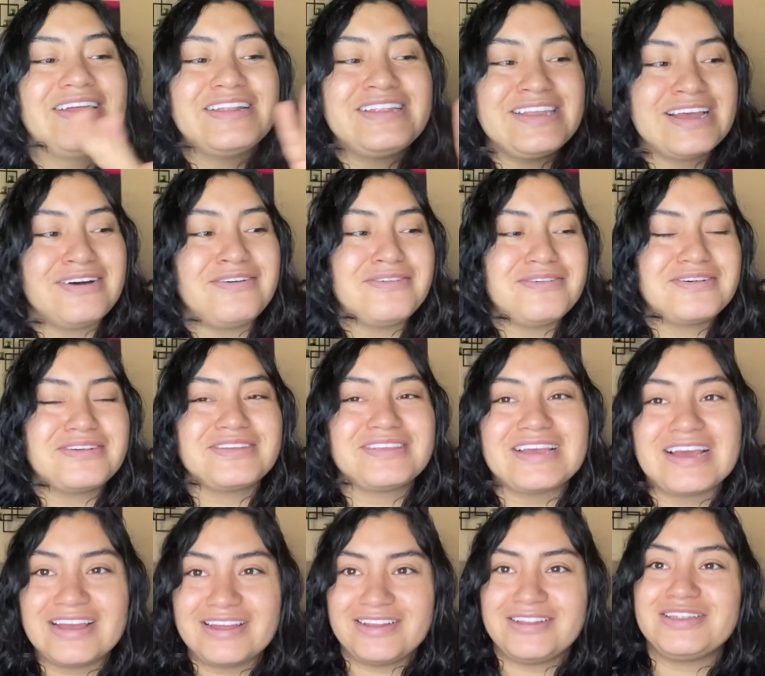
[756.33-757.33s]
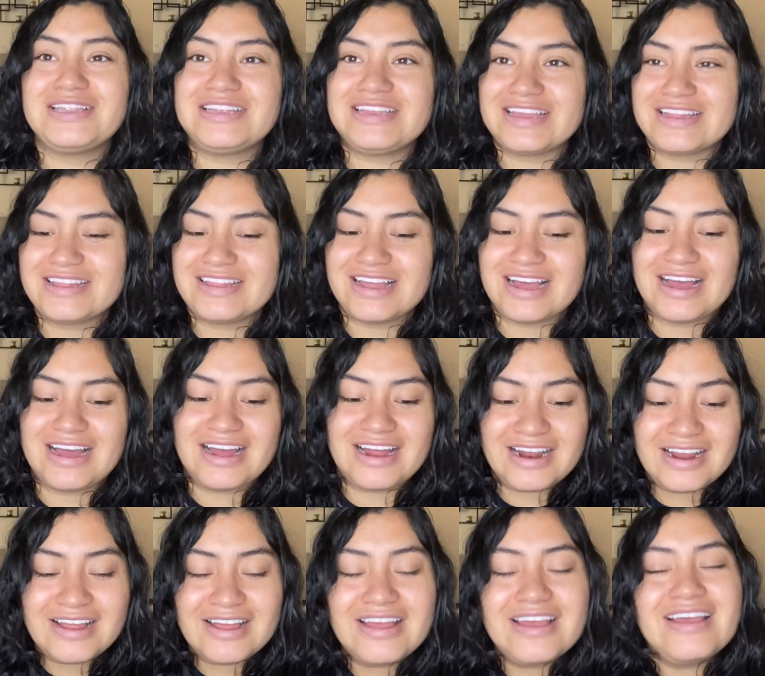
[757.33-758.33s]
Don't, because I did that
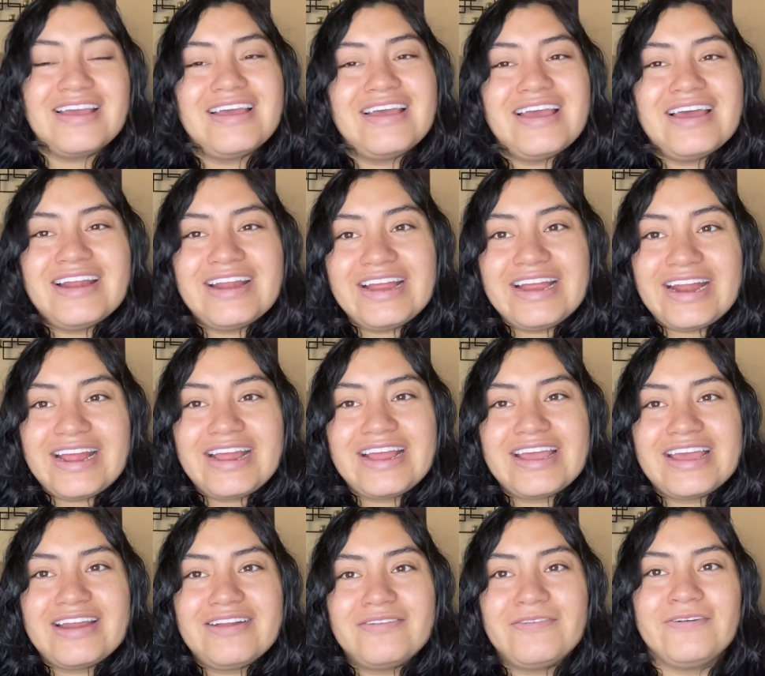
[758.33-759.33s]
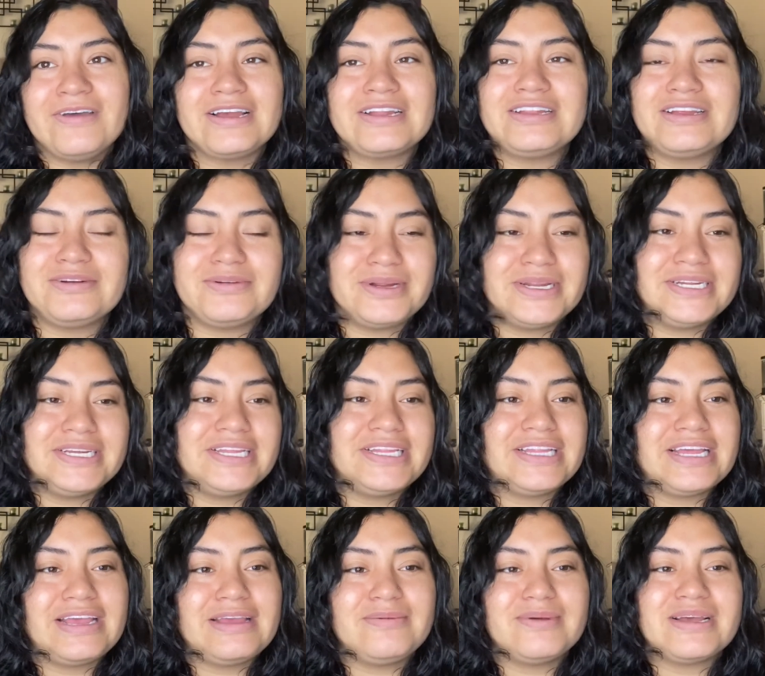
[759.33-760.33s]
and I didn't get infected or
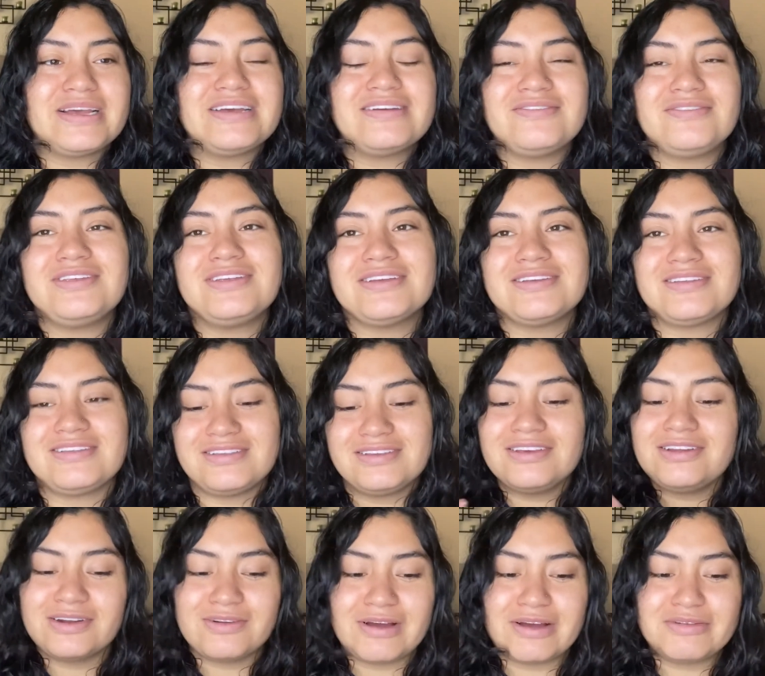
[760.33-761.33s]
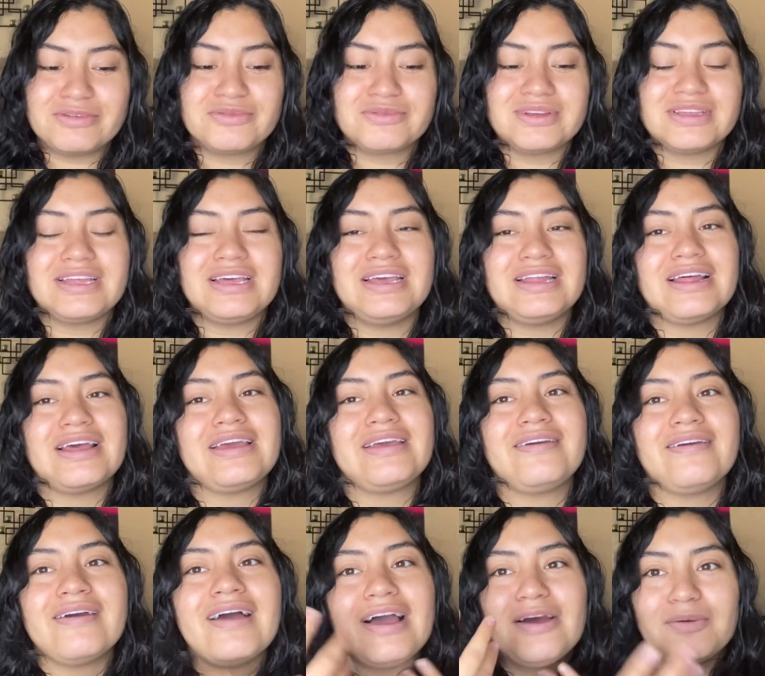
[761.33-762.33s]
anything, but it was just, you know, I was really like,
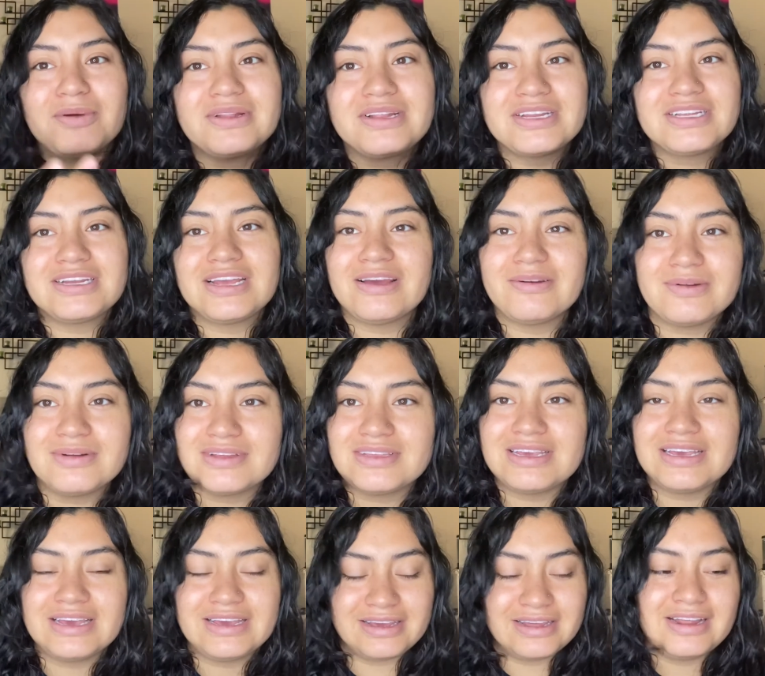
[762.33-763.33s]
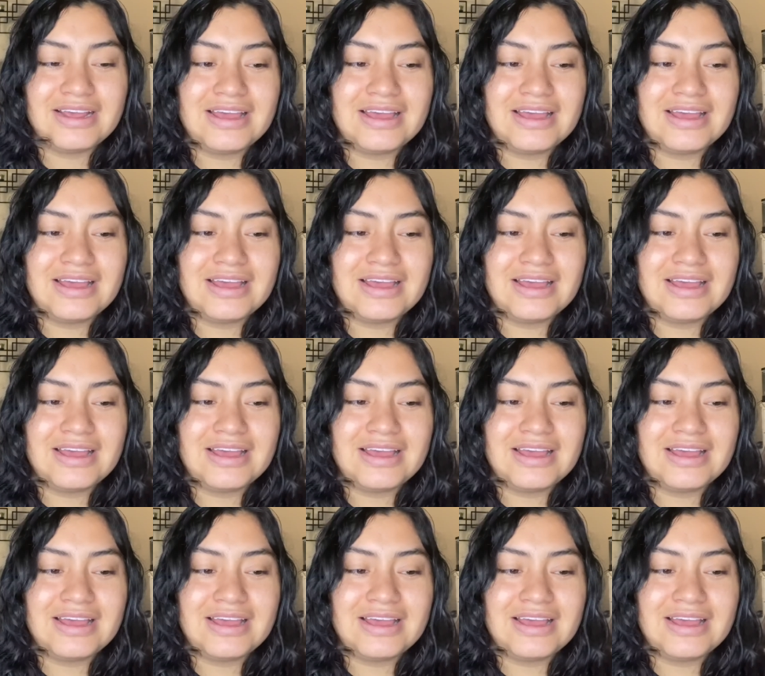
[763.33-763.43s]
I want to touch it, I want to see it.